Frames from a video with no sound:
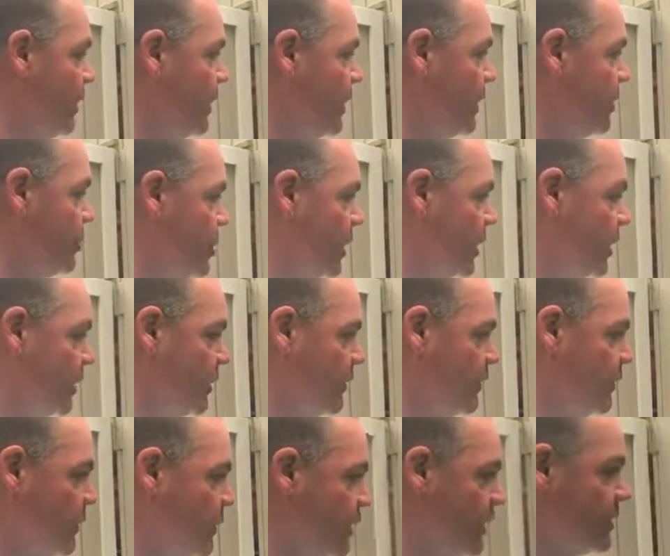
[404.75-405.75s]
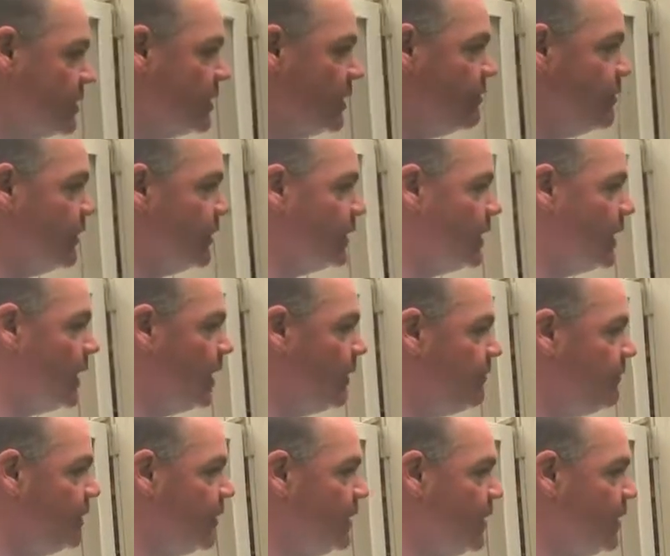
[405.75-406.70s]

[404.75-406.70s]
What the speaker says: any junk or stuff like that.